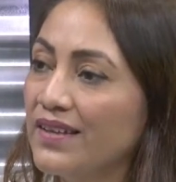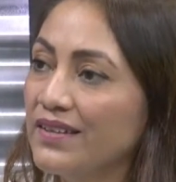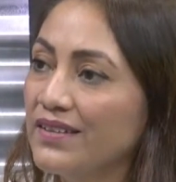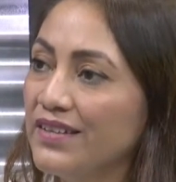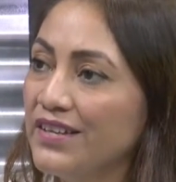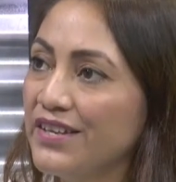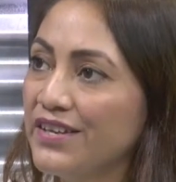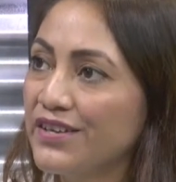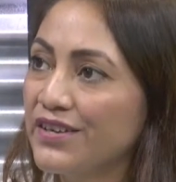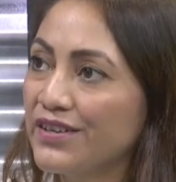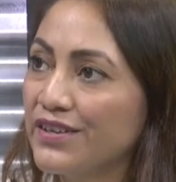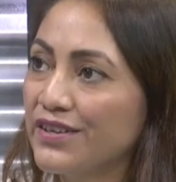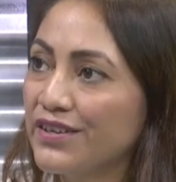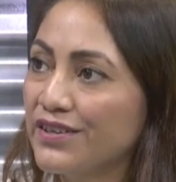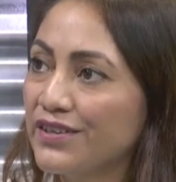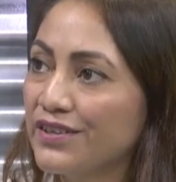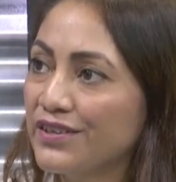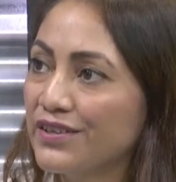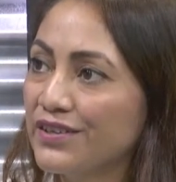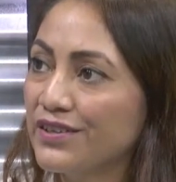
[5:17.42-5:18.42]
be
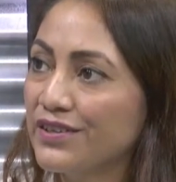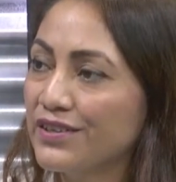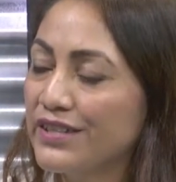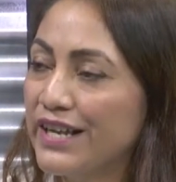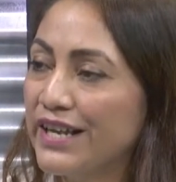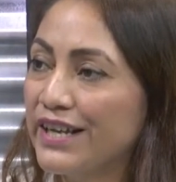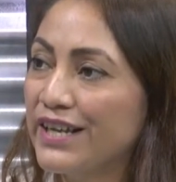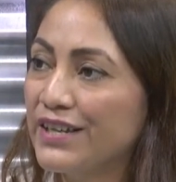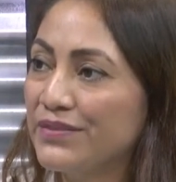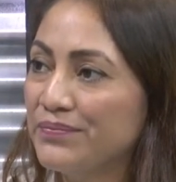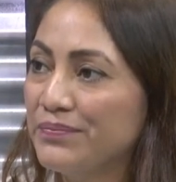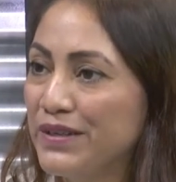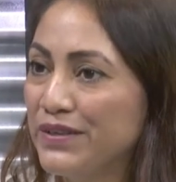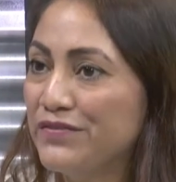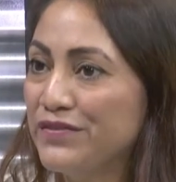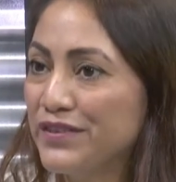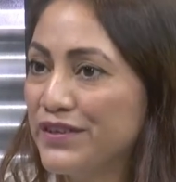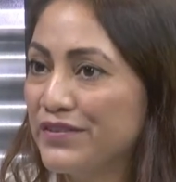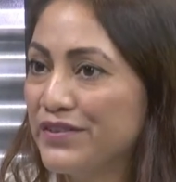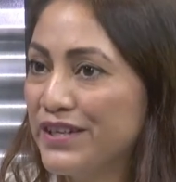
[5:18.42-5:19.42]

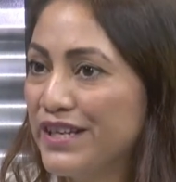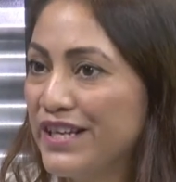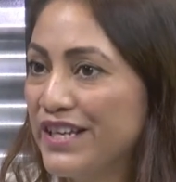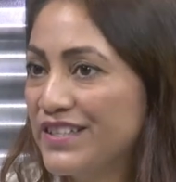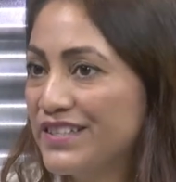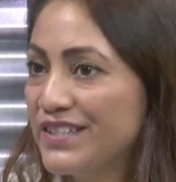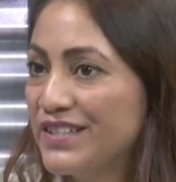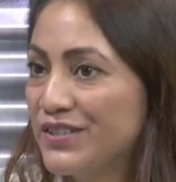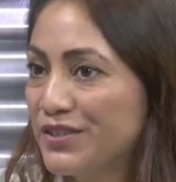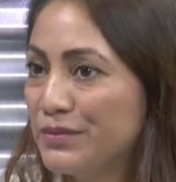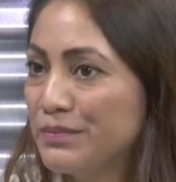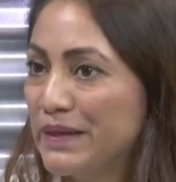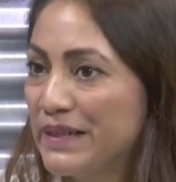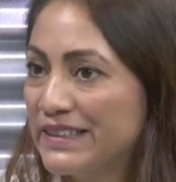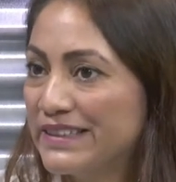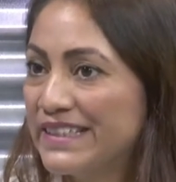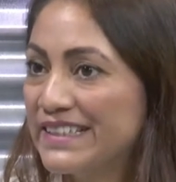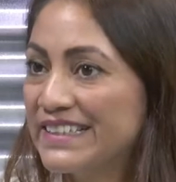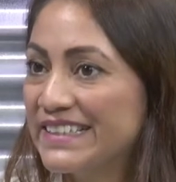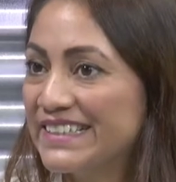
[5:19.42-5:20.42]
very
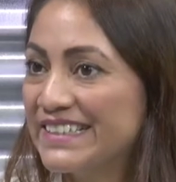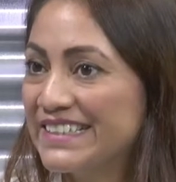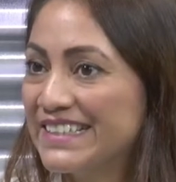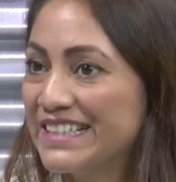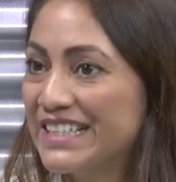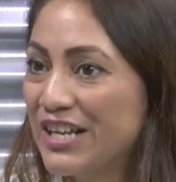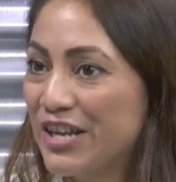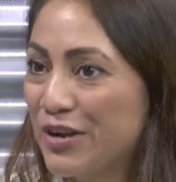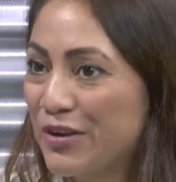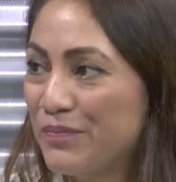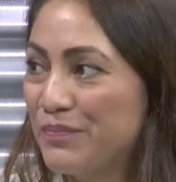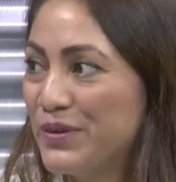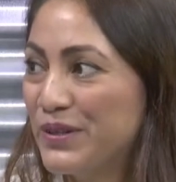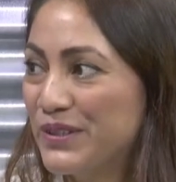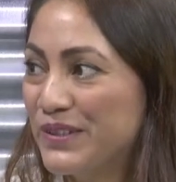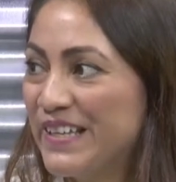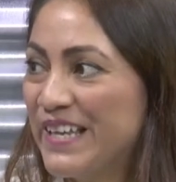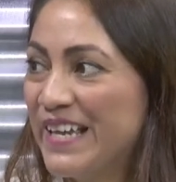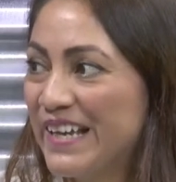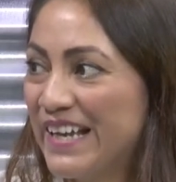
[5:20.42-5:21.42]
asymptomatic,
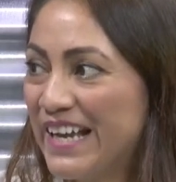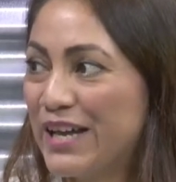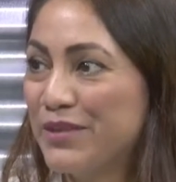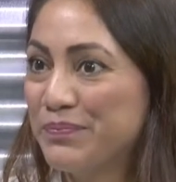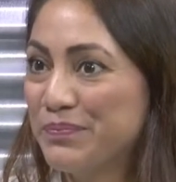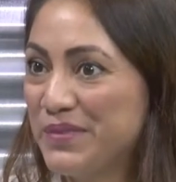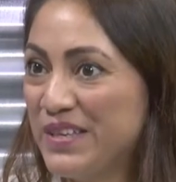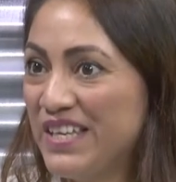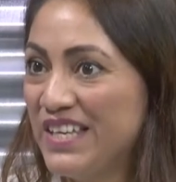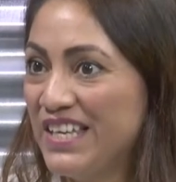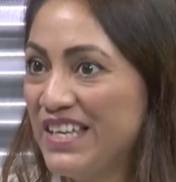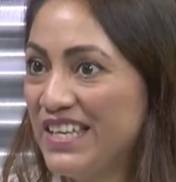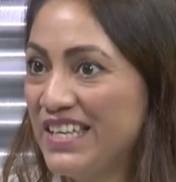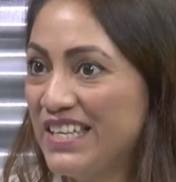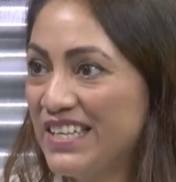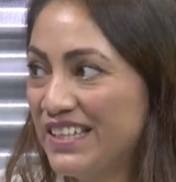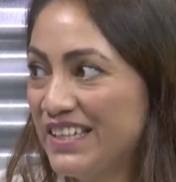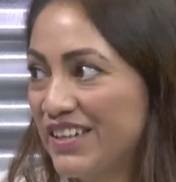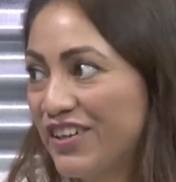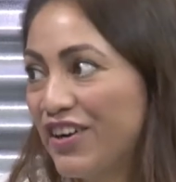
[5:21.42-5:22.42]
but they can be the